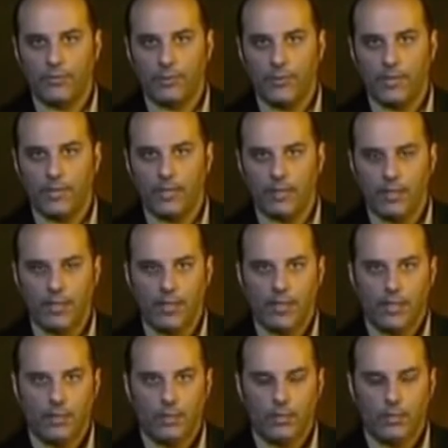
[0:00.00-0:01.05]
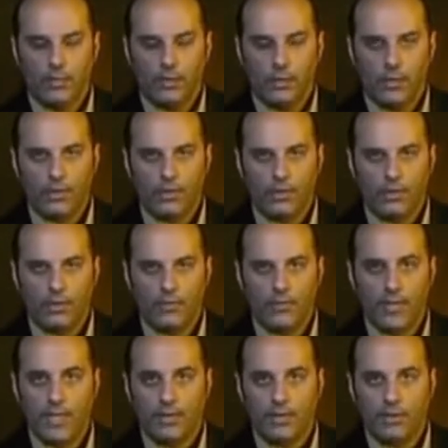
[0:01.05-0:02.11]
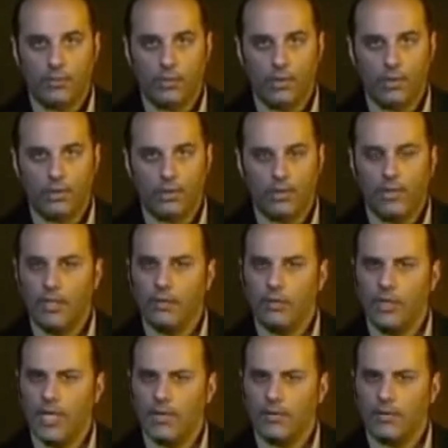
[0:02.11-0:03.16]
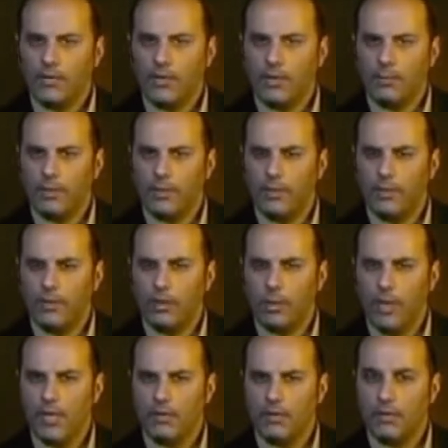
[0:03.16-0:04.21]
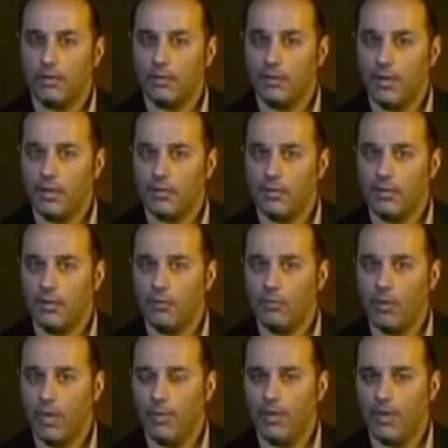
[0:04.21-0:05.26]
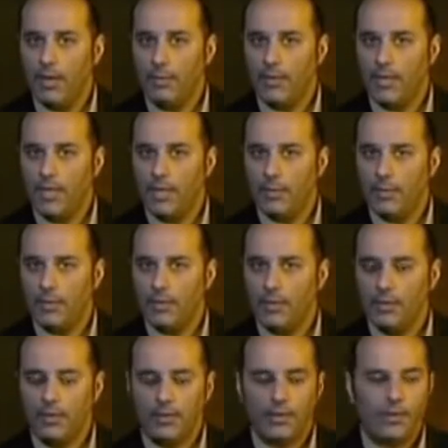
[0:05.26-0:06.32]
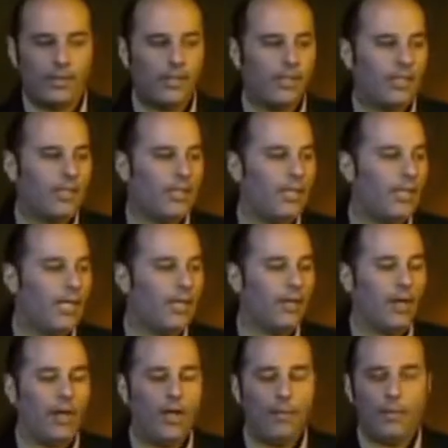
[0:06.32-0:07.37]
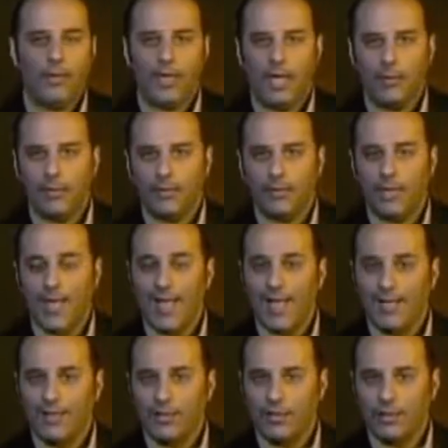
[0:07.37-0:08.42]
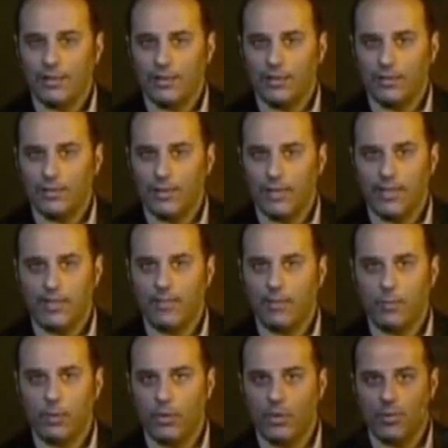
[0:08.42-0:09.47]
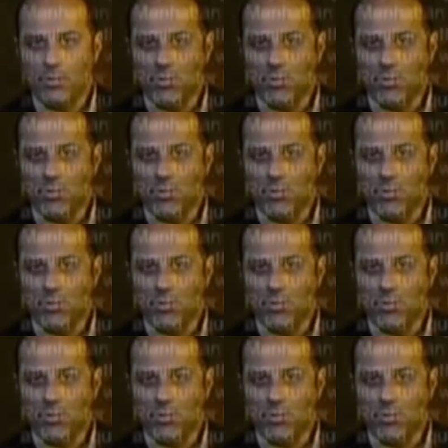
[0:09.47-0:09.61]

familiar with the nuances of the ancient world. So he asks this peculiar question to Dr. Robert Oppenheimer. And Oppenheimer's answer is even more